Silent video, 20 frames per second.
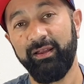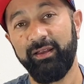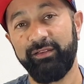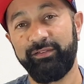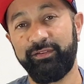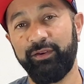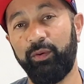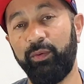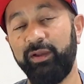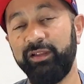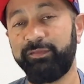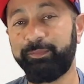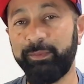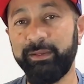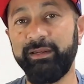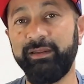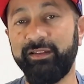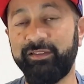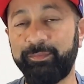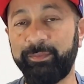So it's
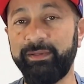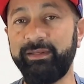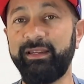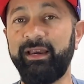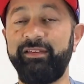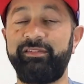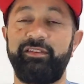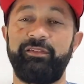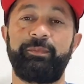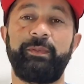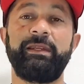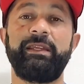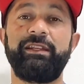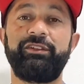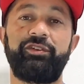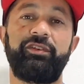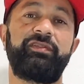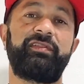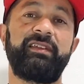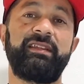been nice. It's been
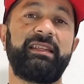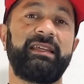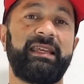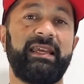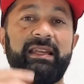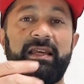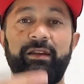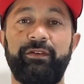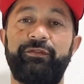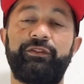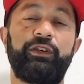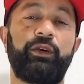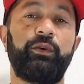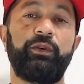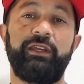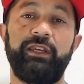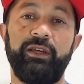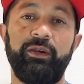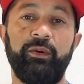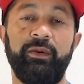interesting to get out of
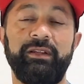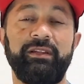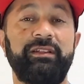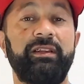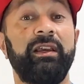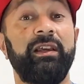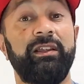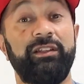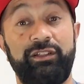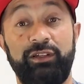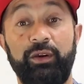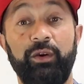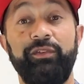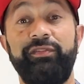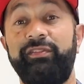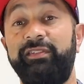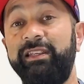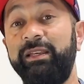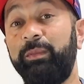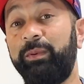Tokyo and to go
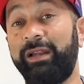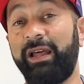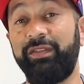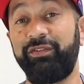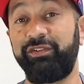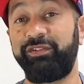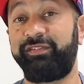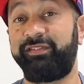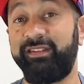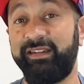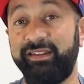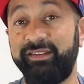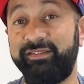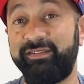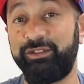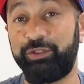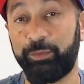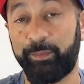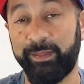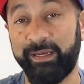see what other cities
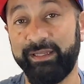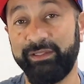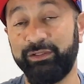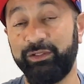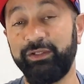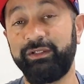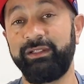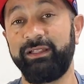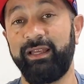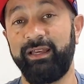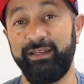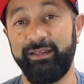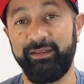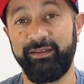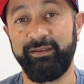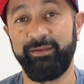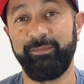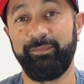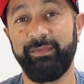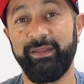in Japan look
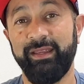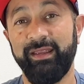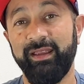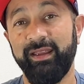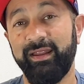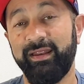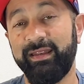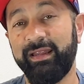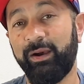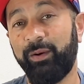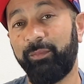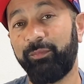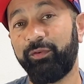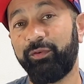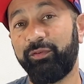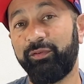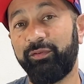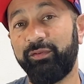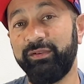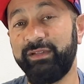like. Now,
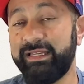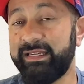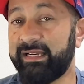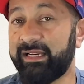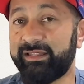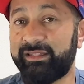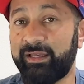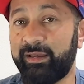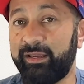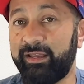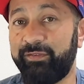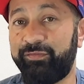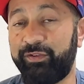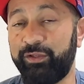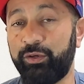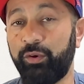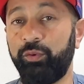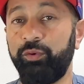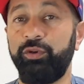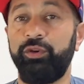Niigata, if
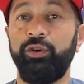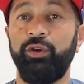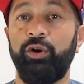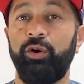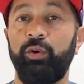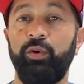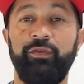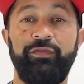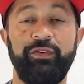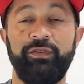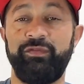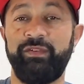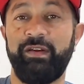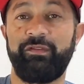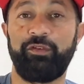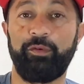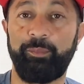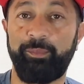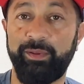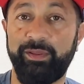you don't know, if you've
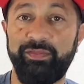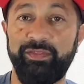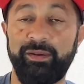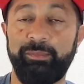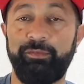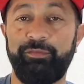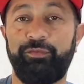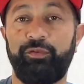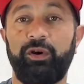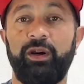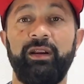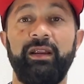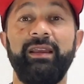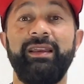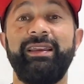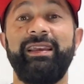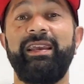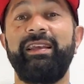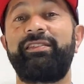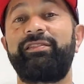never been there before,
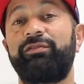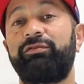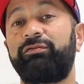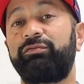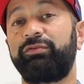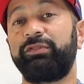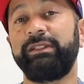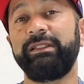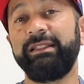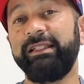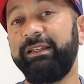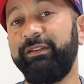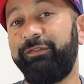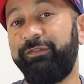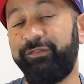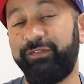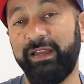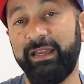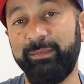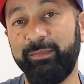it's really
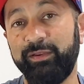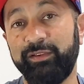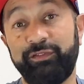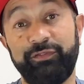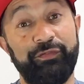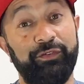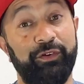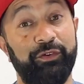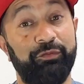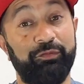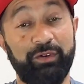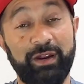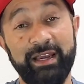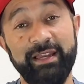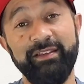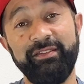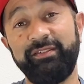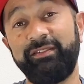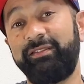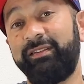famous for
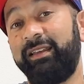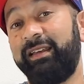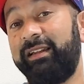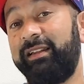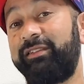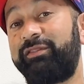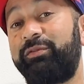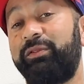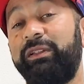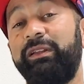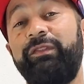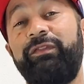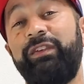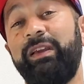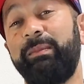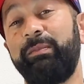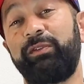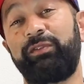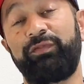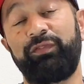rice and it's really
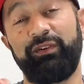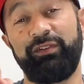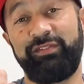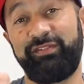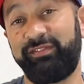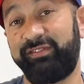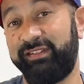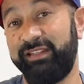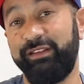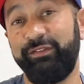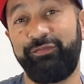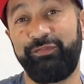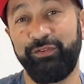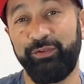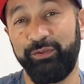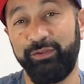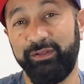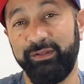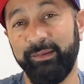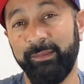famous for
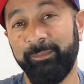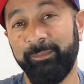seafood.